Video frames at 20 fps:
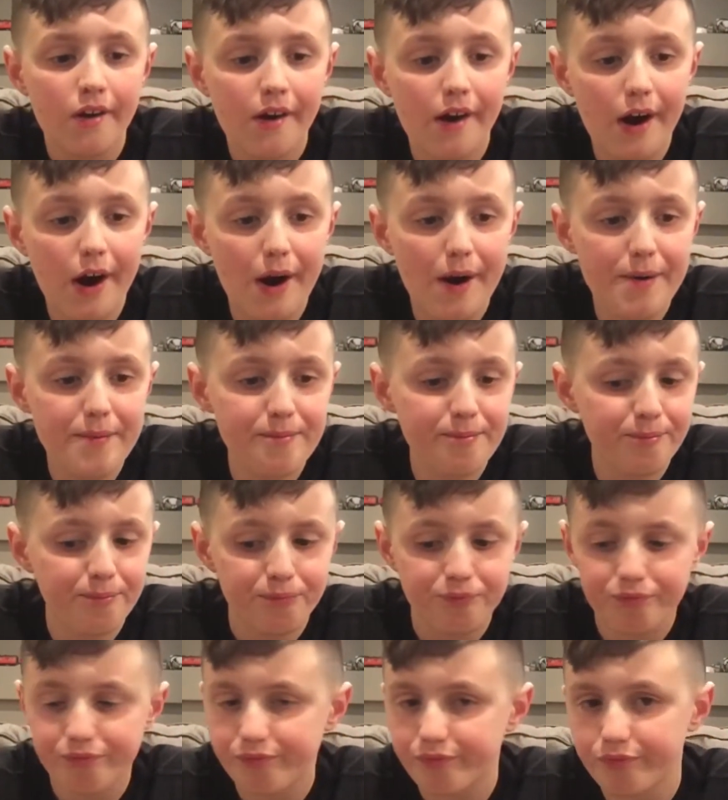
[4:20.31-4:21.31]
Um,
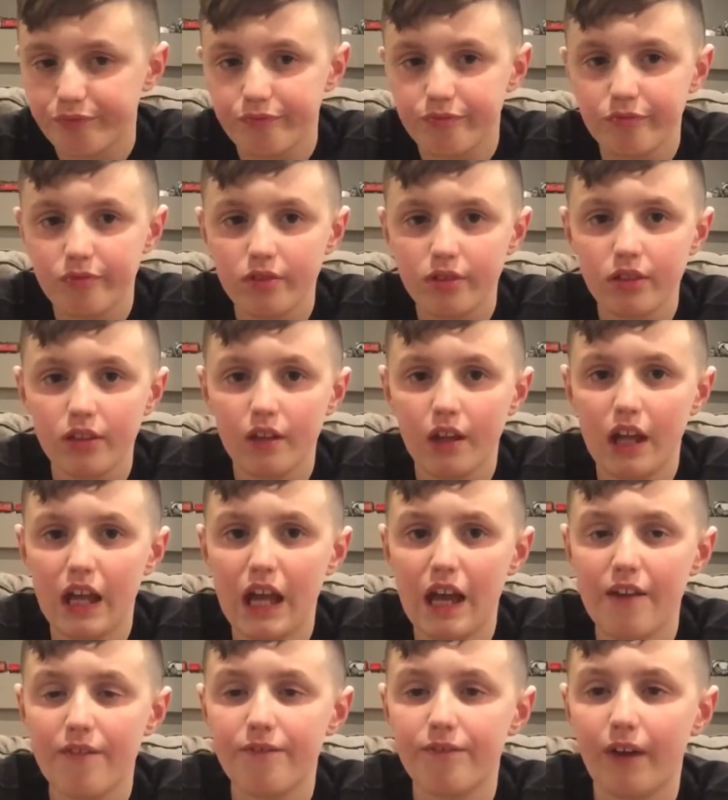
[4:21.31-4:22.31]

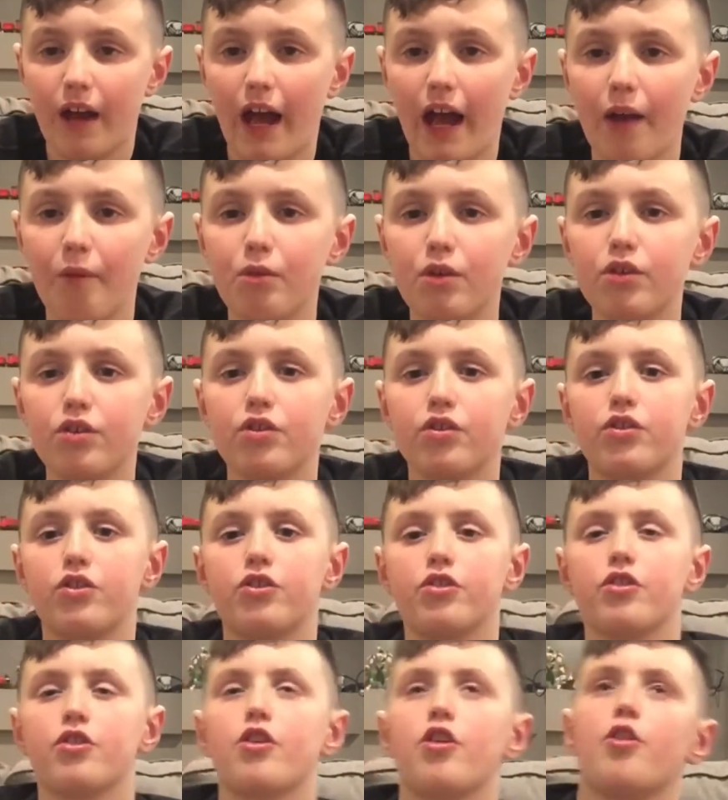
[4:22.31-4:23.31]
if I
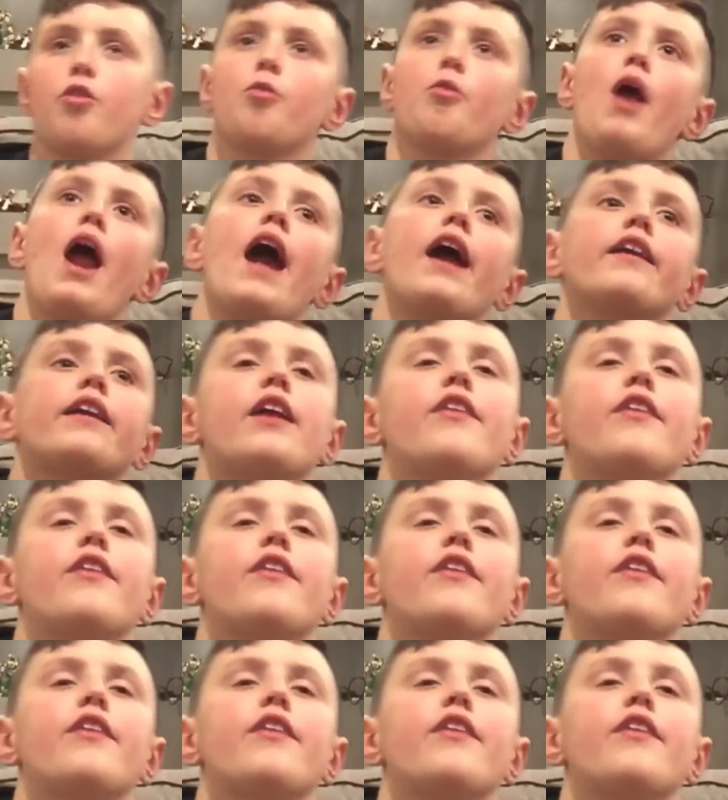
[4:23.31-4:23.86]
was correct,